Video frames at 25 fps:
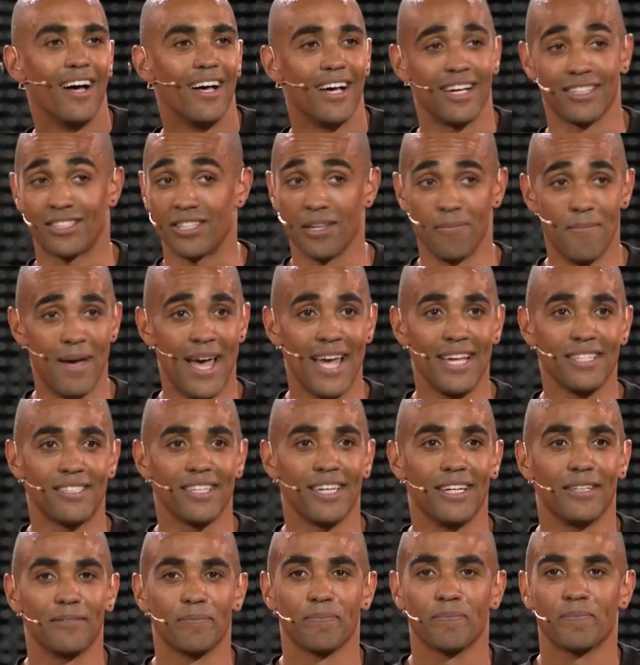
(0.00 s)
That's
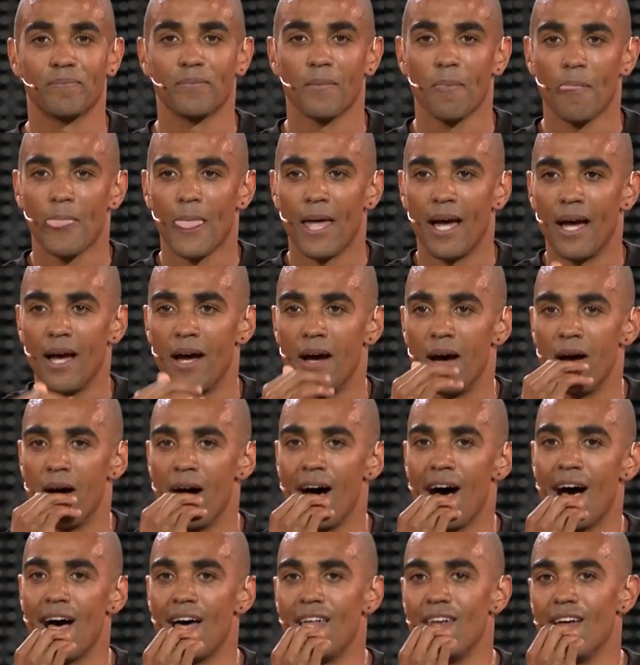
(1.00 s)
amazing.
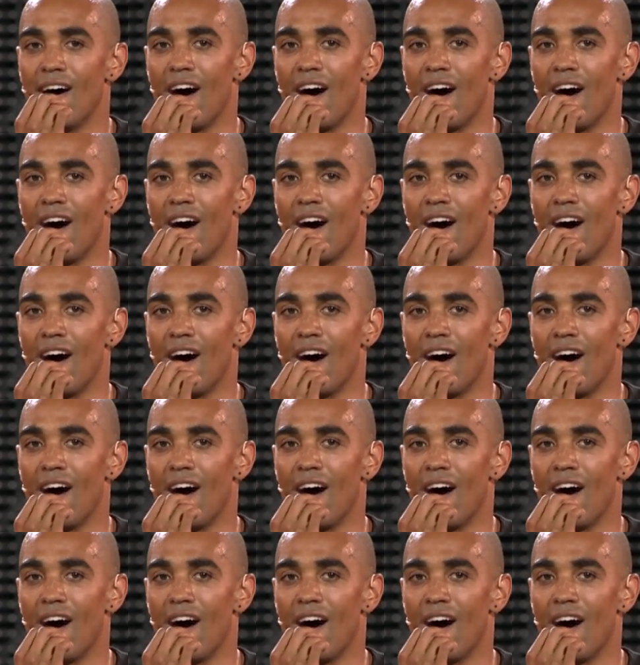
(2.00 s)
And